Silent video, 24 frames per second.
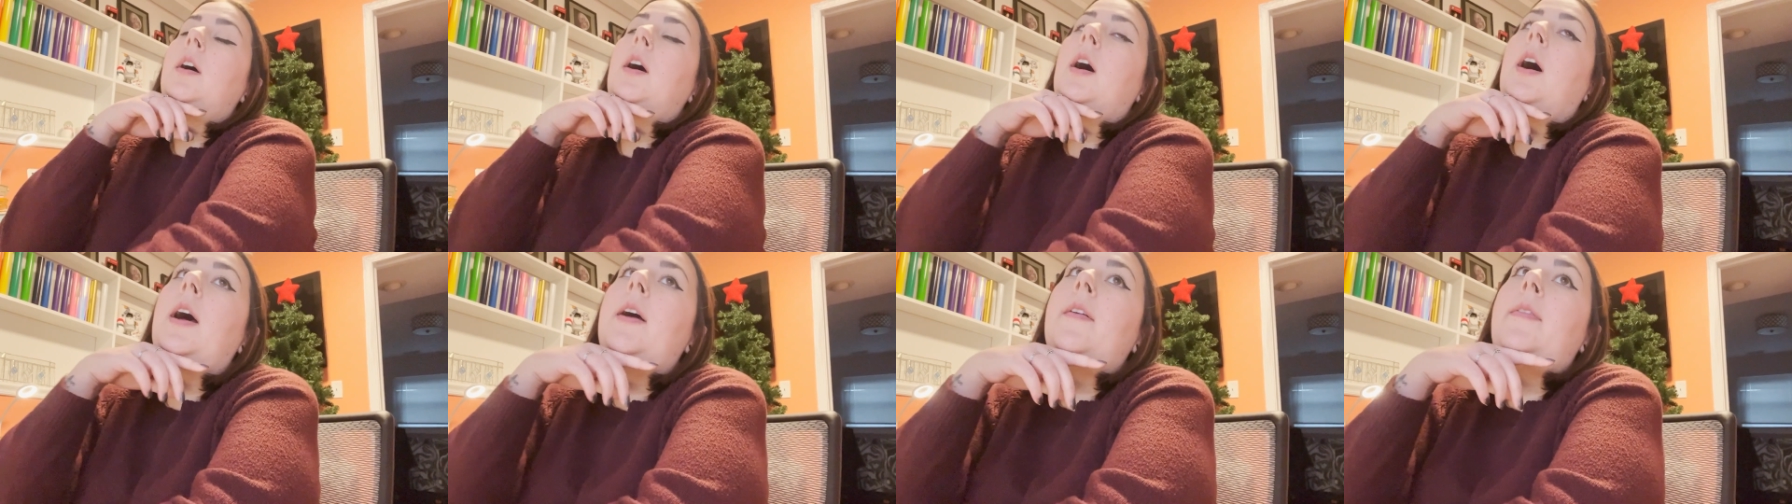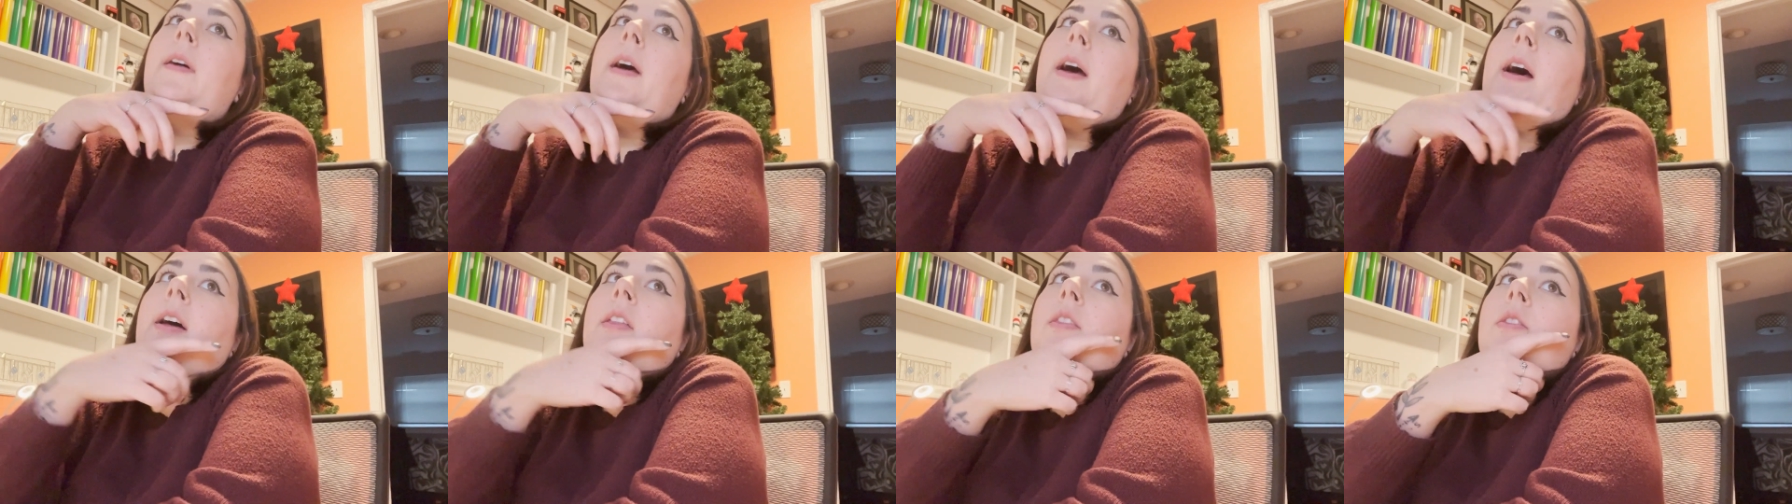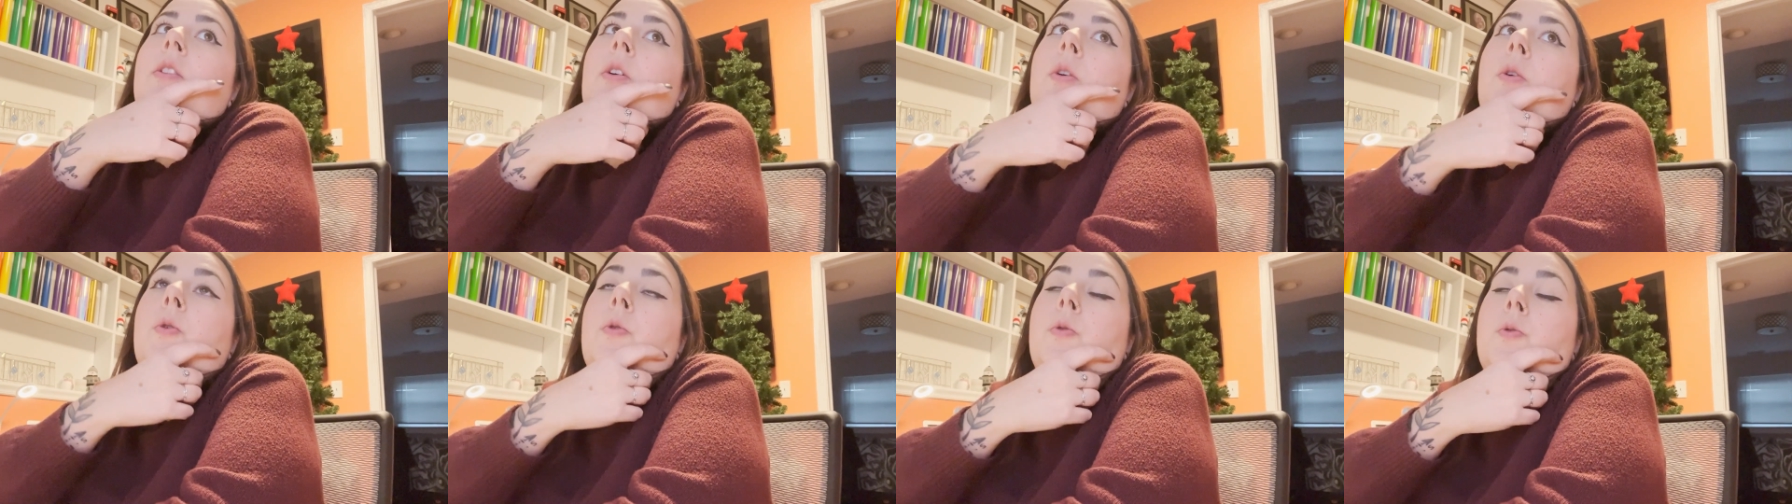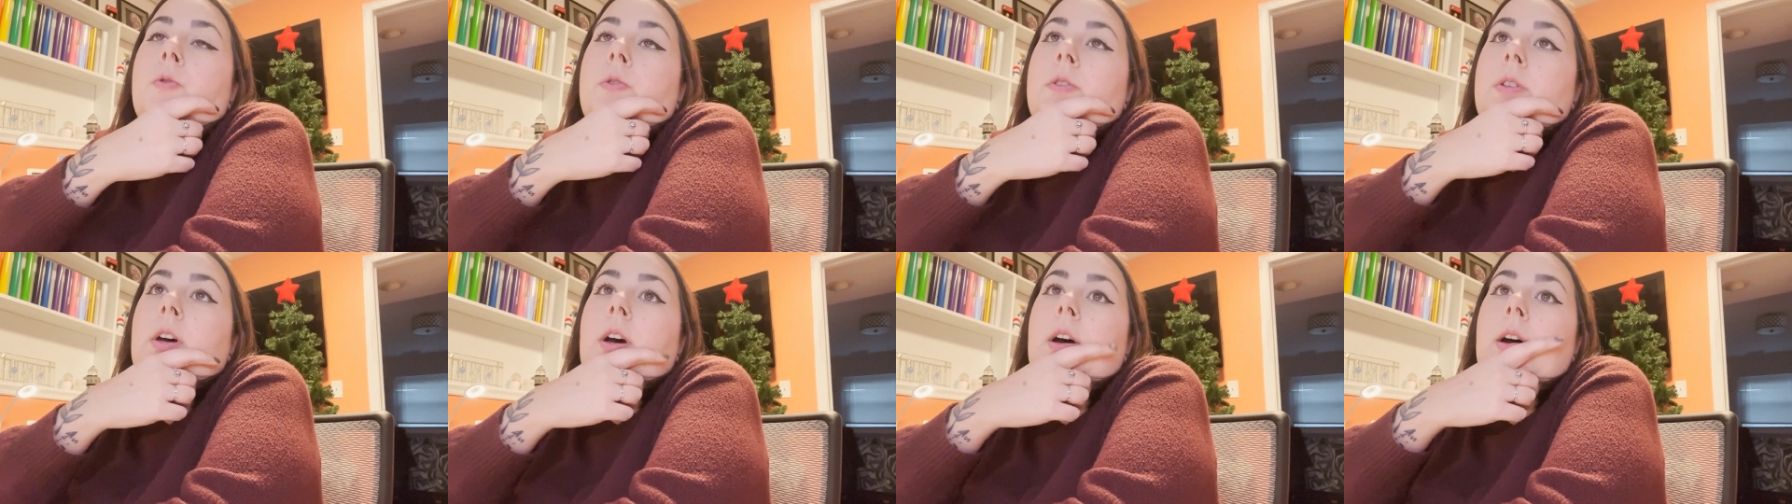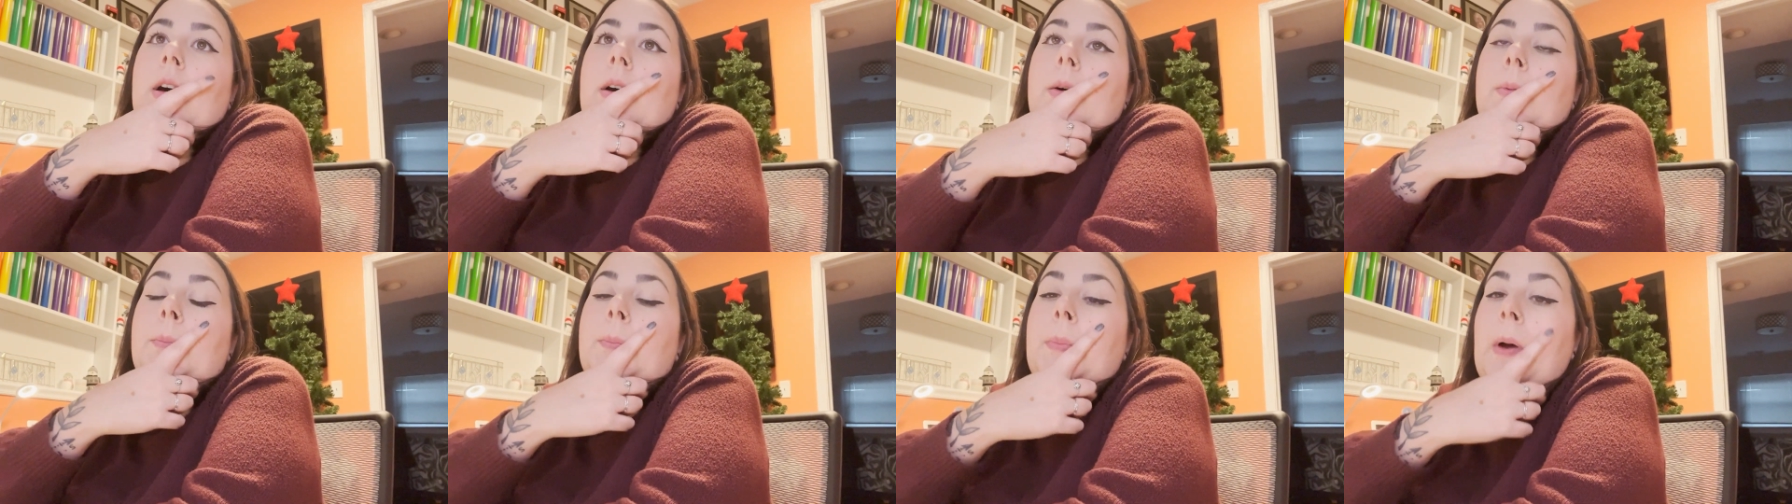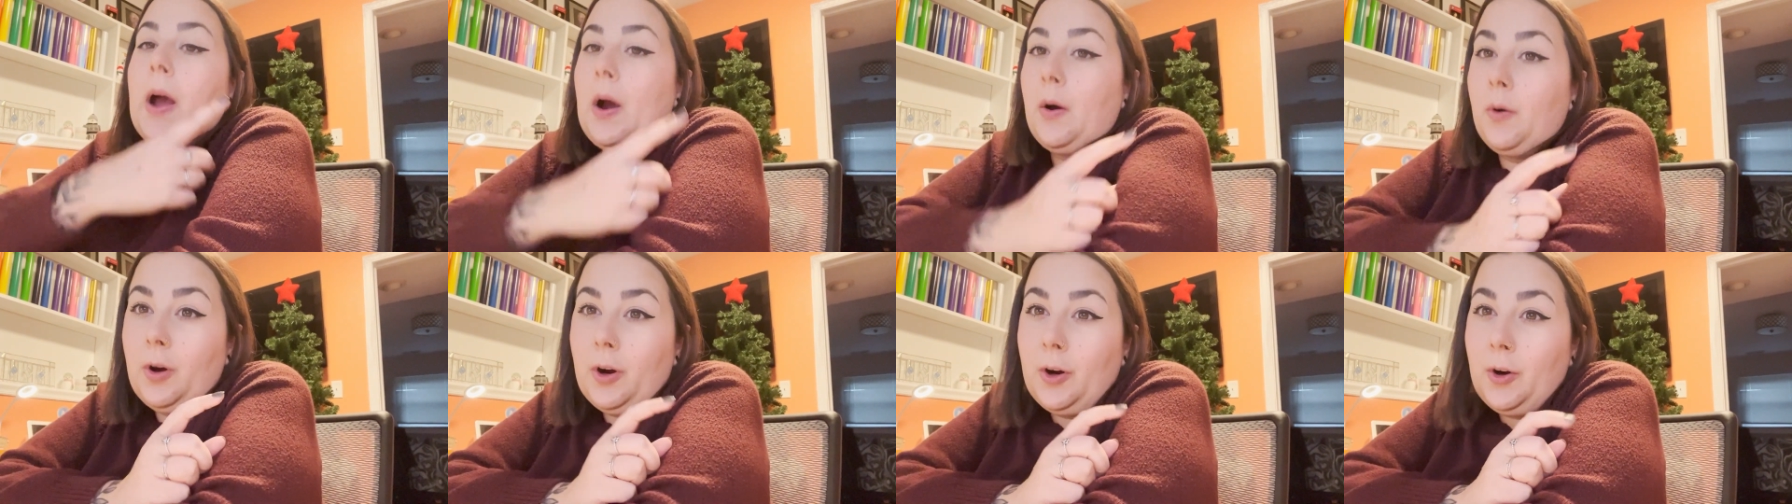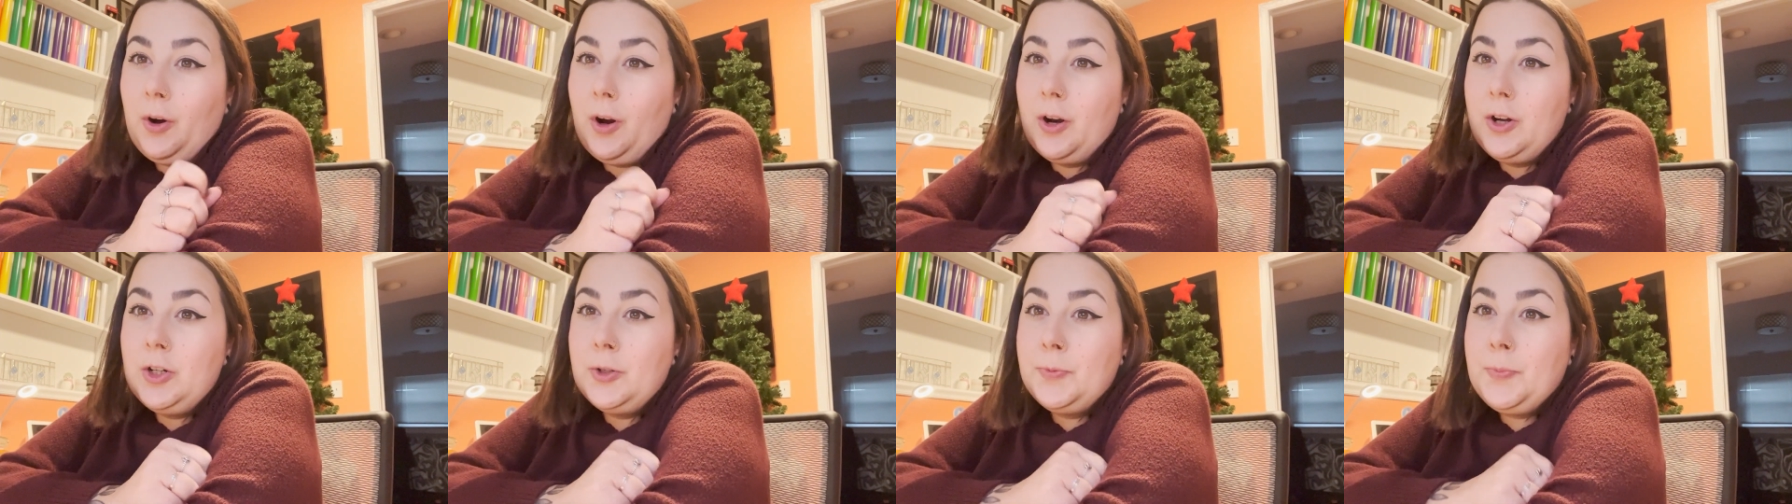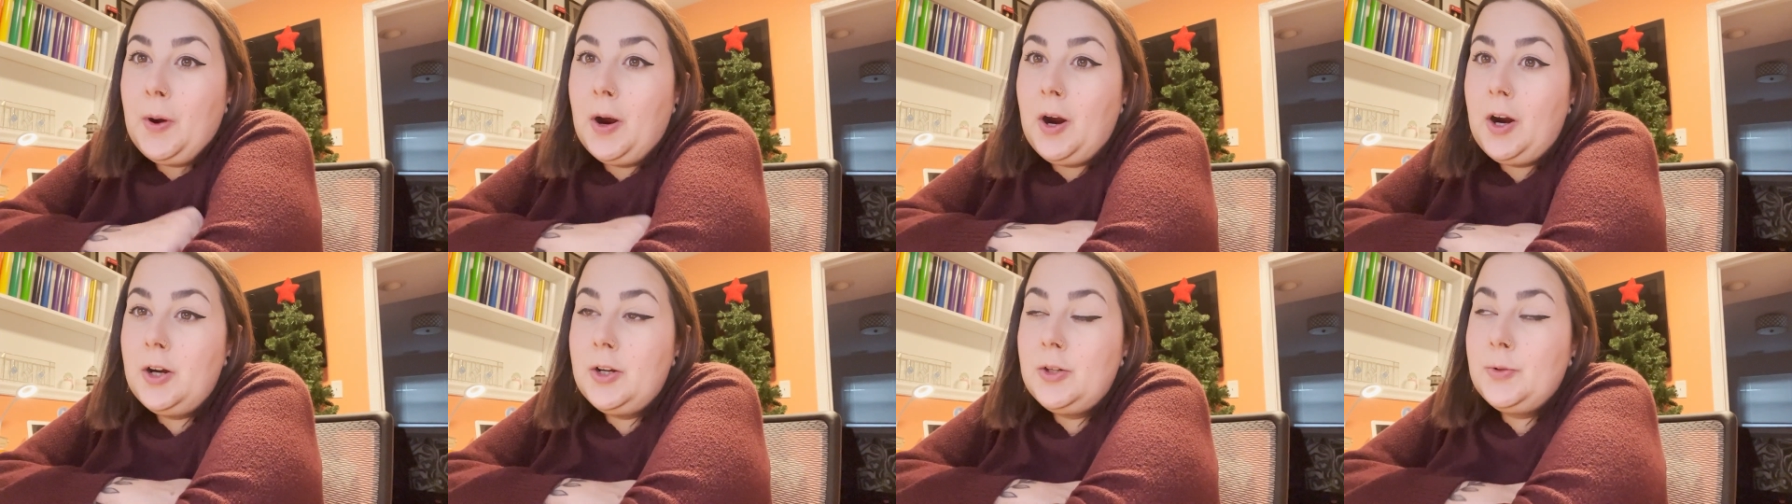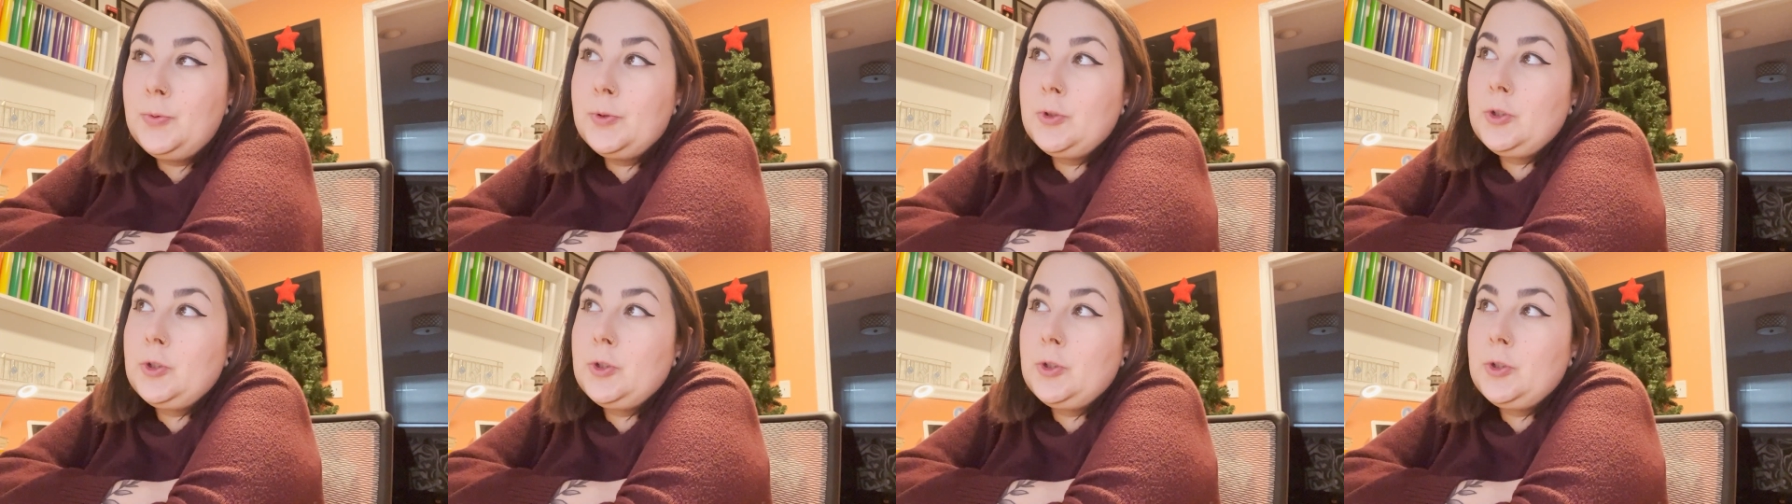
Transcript: I've had those um, Power Crunch bars,